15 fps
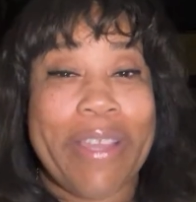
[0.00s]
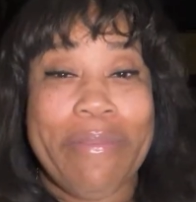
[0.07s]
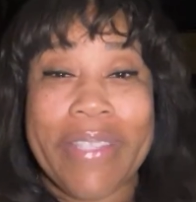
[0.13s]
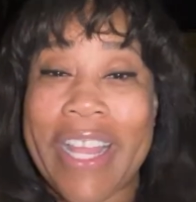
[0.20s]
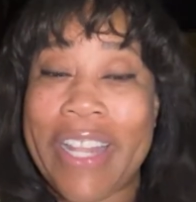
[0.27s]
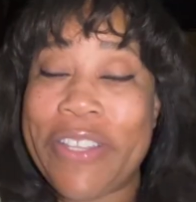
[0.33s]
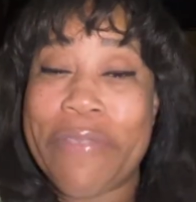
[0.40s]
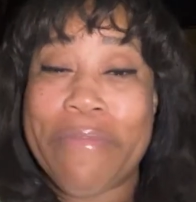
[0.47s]
I'm
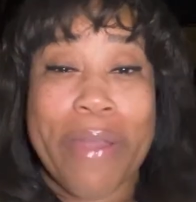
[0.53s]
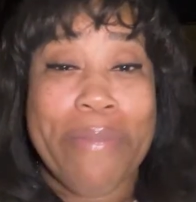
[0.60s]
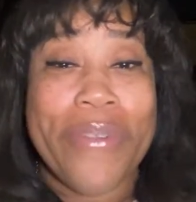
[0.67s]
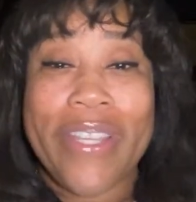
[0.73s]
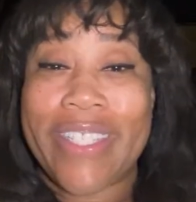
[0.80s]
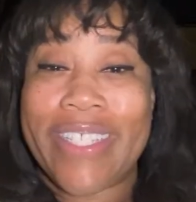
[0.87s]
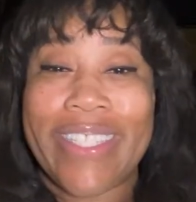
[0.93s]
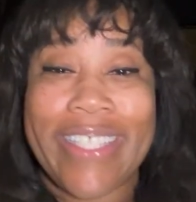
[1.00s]
telling you, my
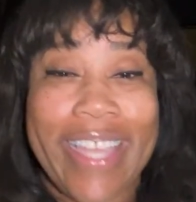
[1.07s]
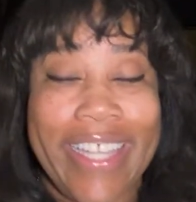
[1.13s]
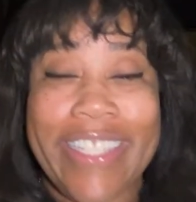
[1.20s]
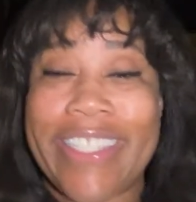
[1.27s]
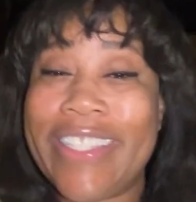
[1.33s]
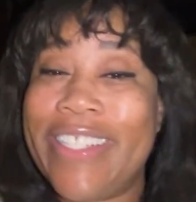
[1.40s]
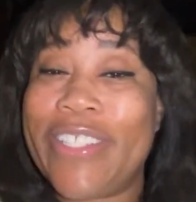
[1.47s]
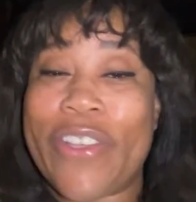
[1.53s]

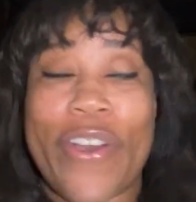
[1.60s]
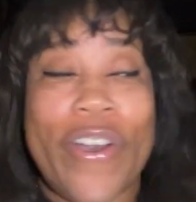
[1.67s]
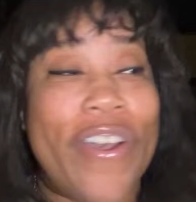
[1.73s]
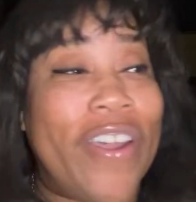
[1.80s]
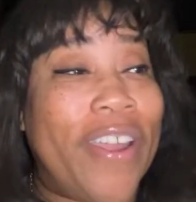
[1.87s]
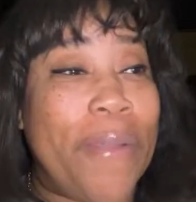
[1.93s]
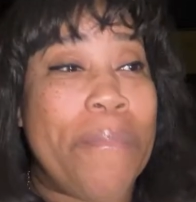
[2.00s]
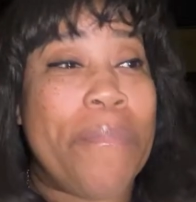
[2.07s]
presentations
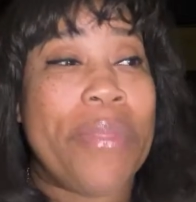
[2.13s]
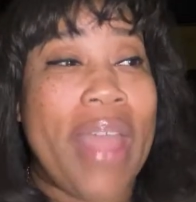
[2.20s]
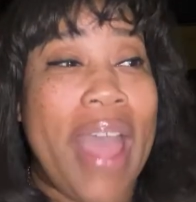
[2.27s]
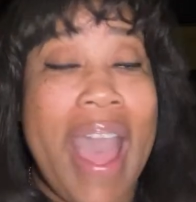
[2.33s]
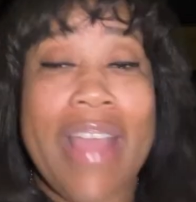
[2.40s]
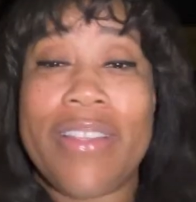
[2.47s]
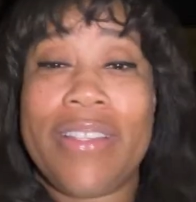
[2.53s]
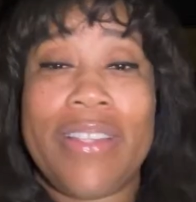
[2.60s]
are,
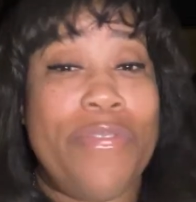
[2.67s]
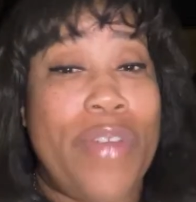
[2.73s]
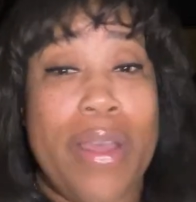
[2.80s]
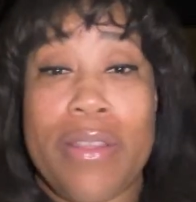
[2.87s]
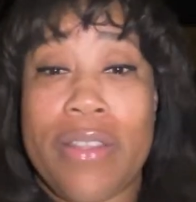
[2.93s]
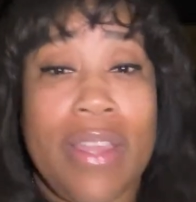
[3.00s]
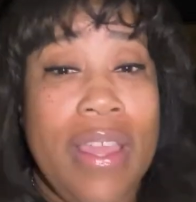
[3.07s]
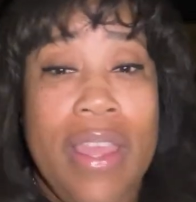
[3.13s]
if
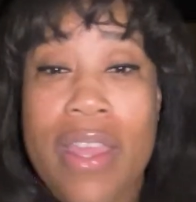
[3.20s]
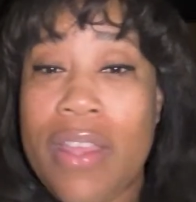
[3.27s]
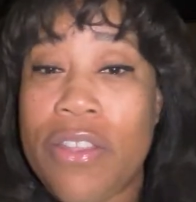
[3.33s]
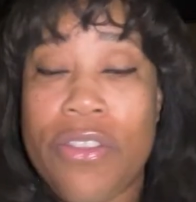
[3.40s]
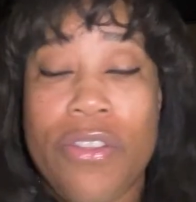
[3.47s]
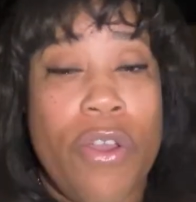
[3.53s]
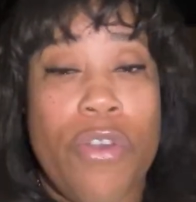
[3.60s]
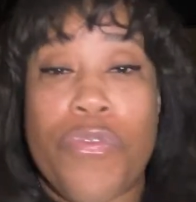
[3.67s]

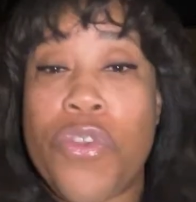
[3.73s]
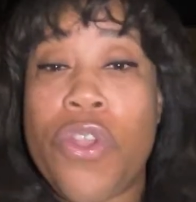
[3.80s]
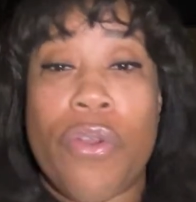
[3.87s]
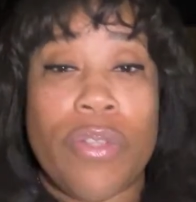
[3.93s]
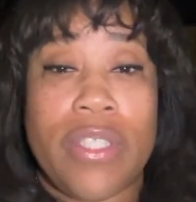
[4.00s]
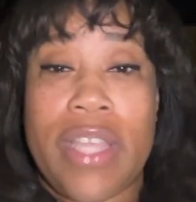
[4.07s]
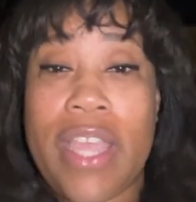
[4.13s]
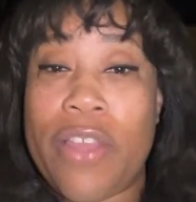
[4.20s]
you
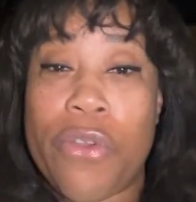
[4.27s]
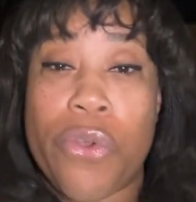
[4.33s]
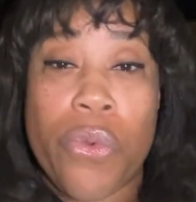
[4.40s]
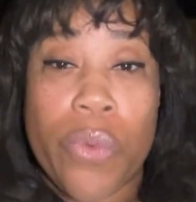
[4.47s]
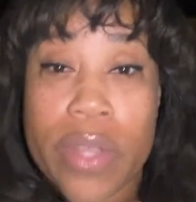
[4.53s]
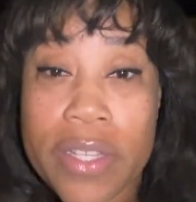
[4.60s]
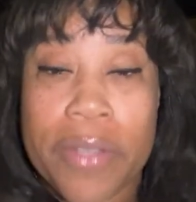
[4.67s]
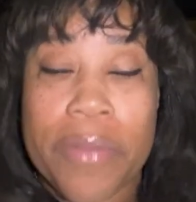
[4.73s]
don't say it, who
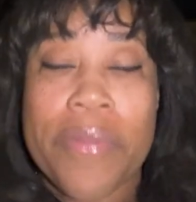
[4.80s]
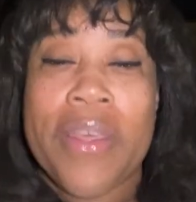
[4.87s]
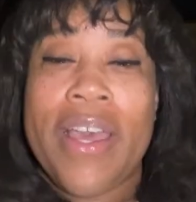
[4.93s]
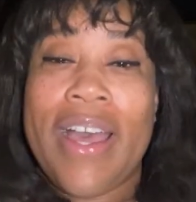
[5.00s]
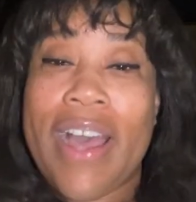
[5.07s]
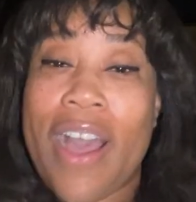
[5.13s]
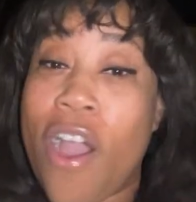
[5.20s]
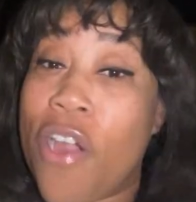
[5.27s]
will,
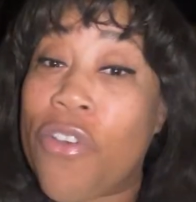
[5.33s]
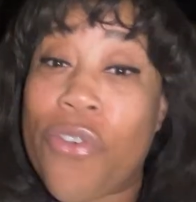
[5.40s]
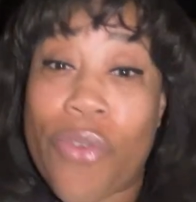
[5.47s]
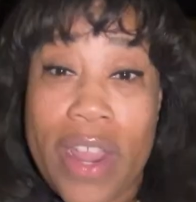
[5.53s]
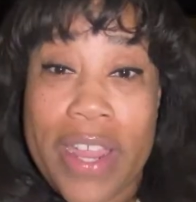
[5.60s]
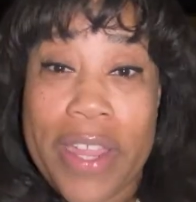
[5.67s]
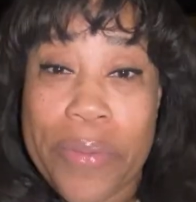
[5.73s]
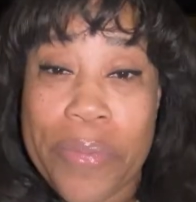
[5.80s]
are
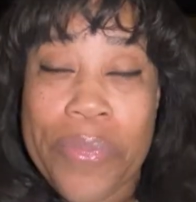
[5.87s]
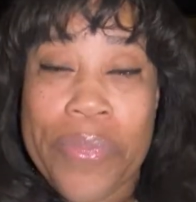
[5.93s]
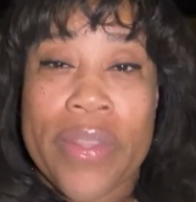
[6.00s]
great.